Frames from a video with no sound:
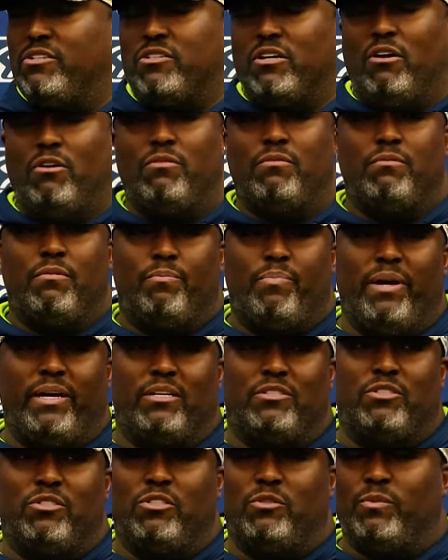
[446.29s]
So pick
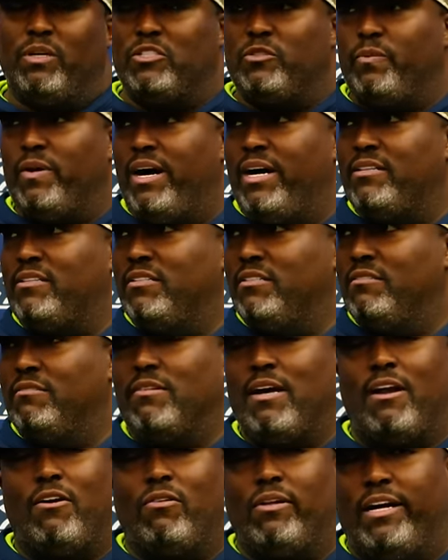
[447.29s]
and choose my spots,
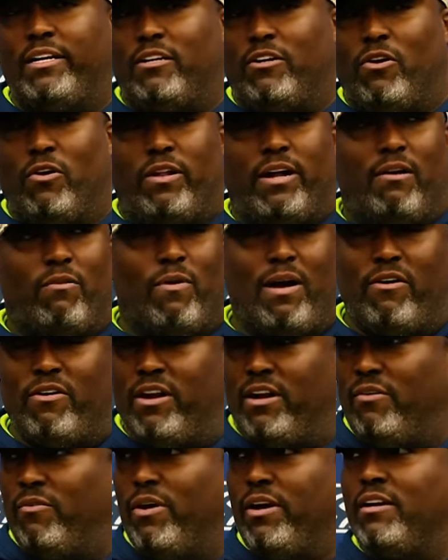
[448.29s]
and I don't like to go that route
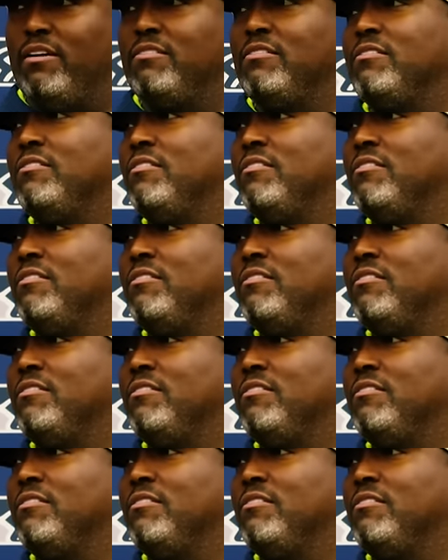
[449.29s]
anyway.